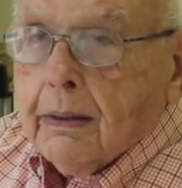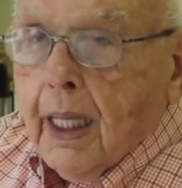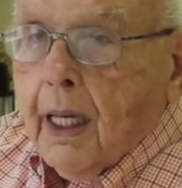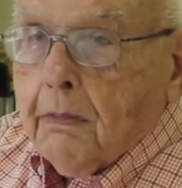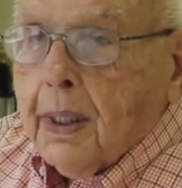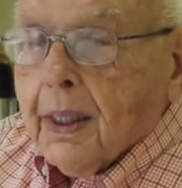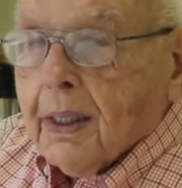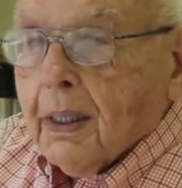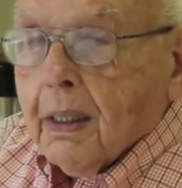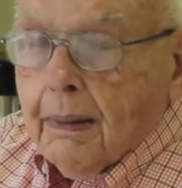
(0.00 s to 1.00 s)
I'd been
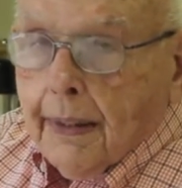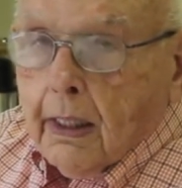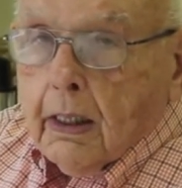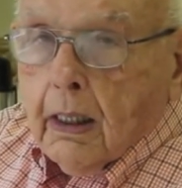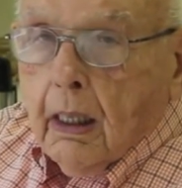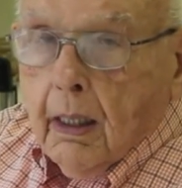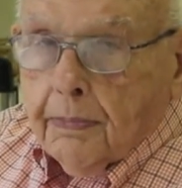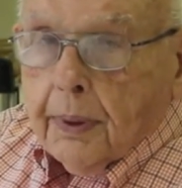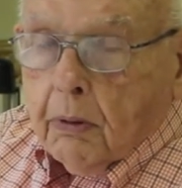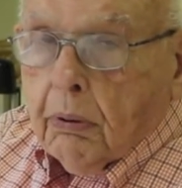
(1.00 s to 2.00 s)
in
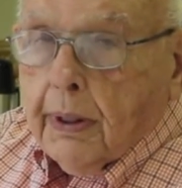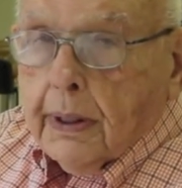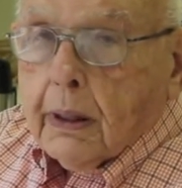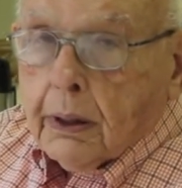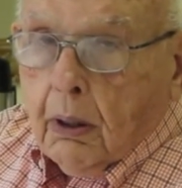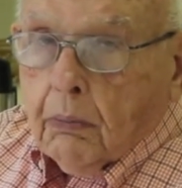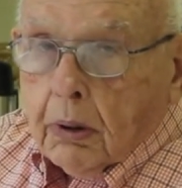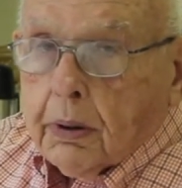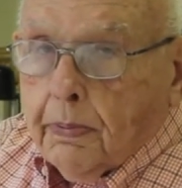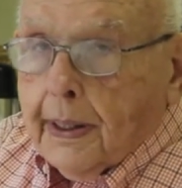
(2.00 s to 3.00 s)
up the creek, so
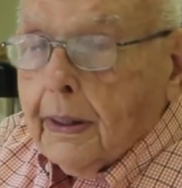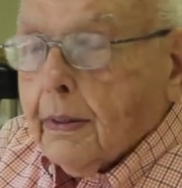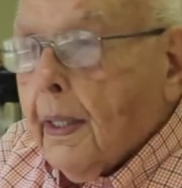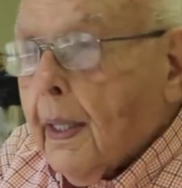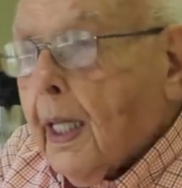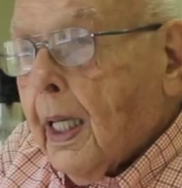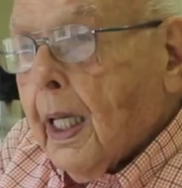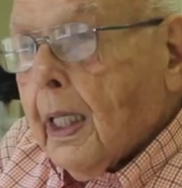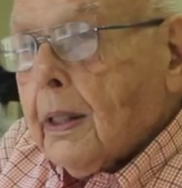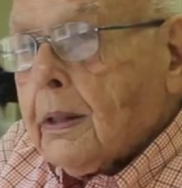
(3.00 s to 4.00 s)
to speak.
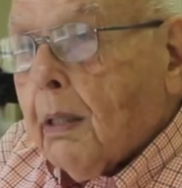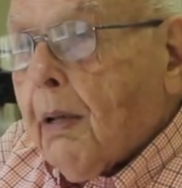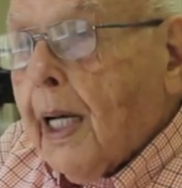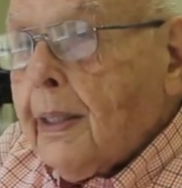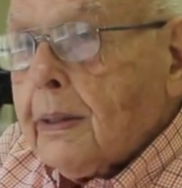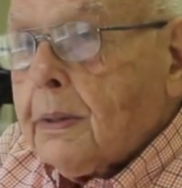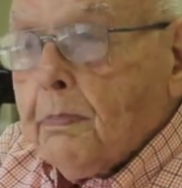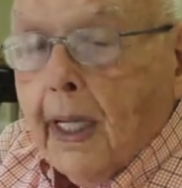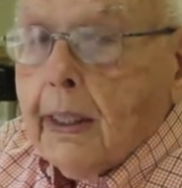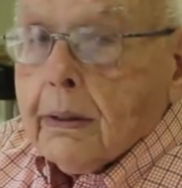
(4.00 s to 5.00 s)
So I just
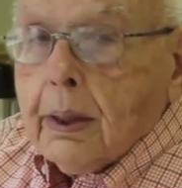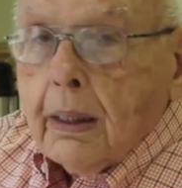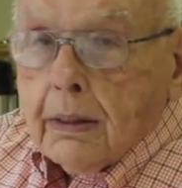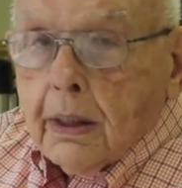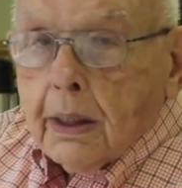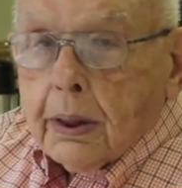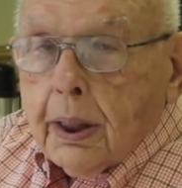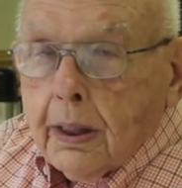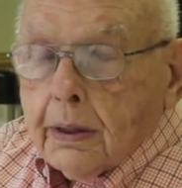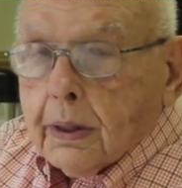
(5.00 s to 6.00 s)
made a sudden
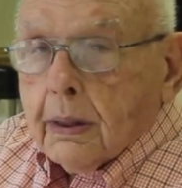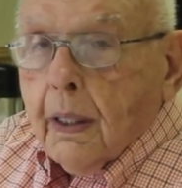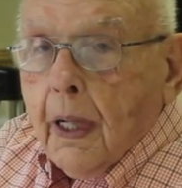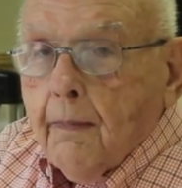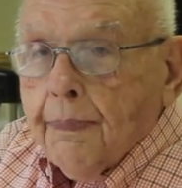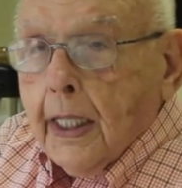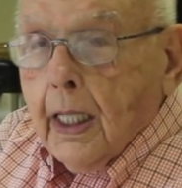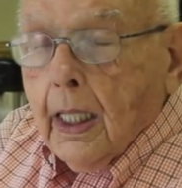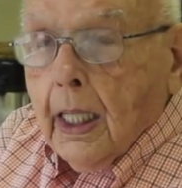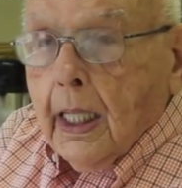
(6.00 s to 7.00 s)
decision,
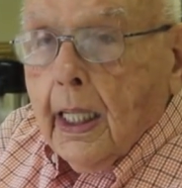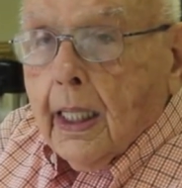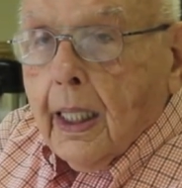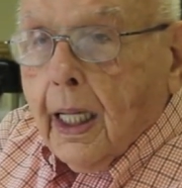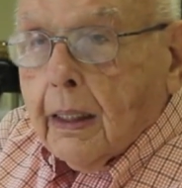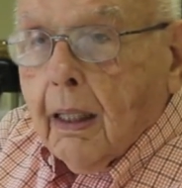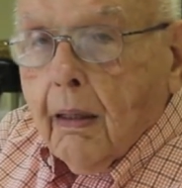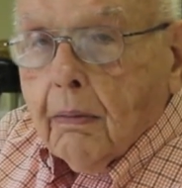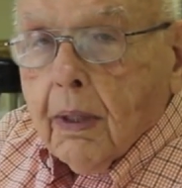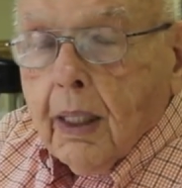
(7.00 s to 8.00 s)
and I
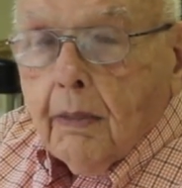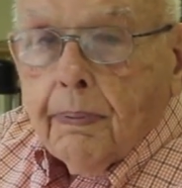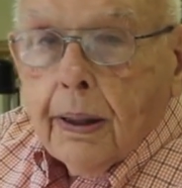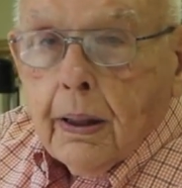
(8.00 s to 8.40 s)
called up,